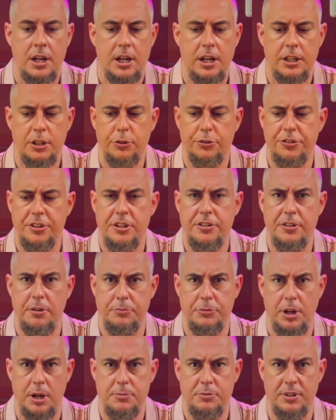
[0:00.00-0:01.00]
You'll see
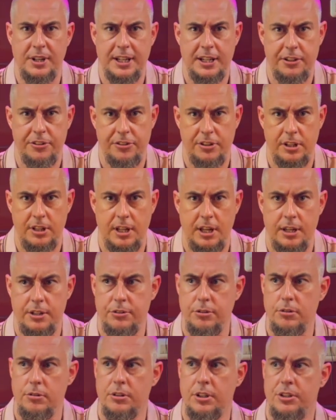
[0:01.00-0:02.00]
sometimes links in there
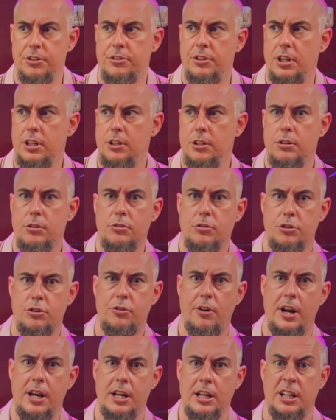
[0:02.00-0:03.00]
to continued
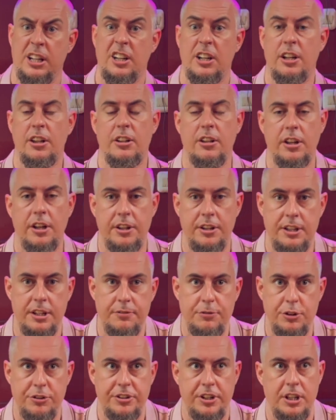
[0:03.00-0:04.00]
training, and if
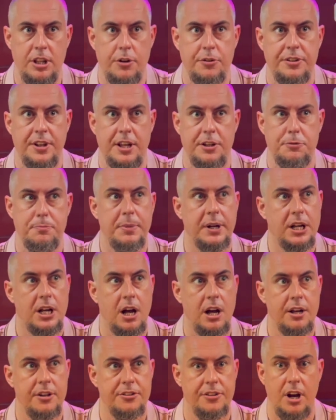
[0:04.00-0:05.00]
you see those, that's
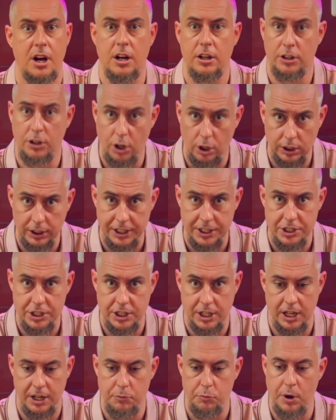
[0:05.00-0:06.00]
because our college,
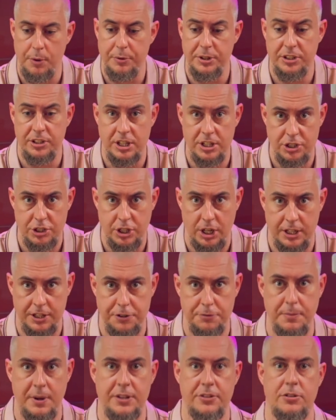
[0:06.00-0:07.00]
and when we teach Chinese
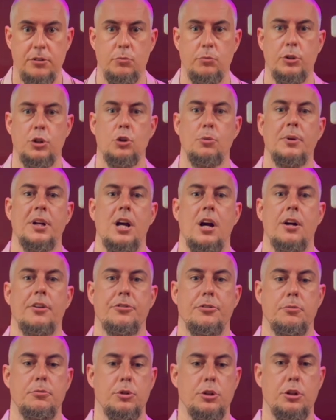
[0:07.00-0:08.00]
medicine, we normally ask
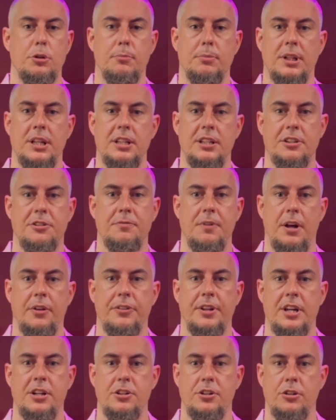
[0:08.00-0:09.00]
them to complete this
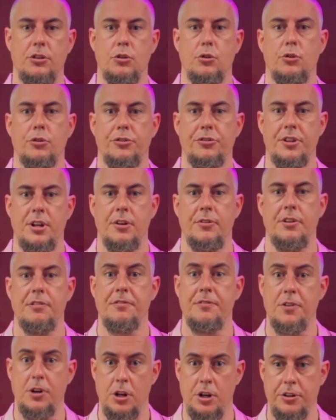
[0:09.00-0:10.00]
foundation course theory
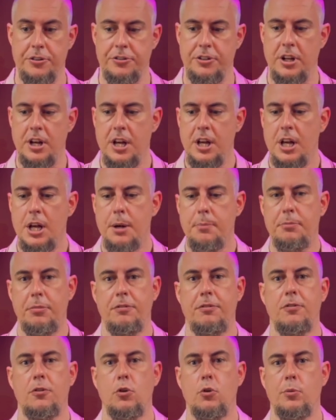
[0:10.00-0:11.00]
first,
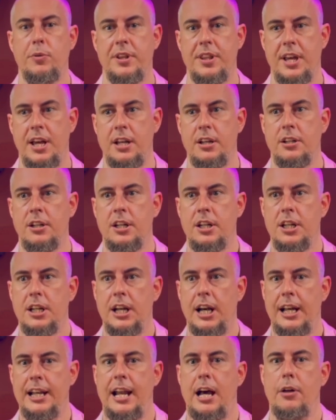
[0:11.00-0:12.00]
before we then
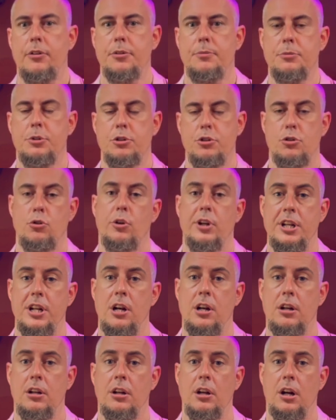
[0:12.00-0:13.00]
allow them to join
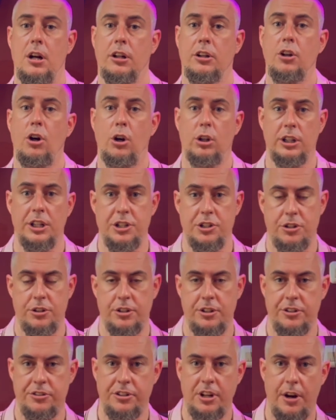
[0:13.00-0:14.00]
our college
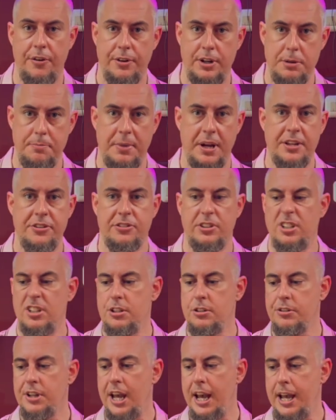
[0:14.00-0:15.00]
that is currently based in the
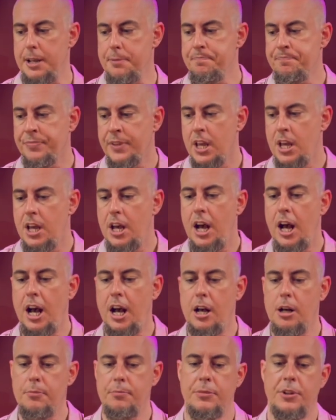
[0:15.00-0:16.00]
UK,
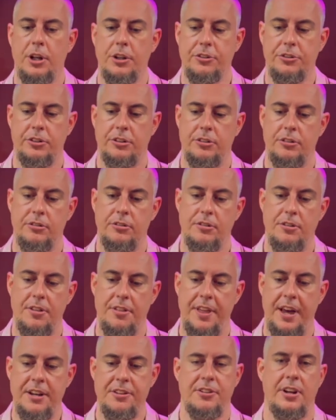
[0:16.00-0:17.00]
that
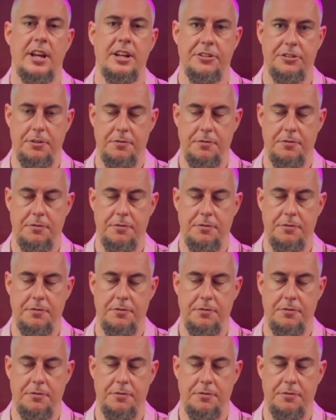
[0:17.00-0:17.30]
then takes them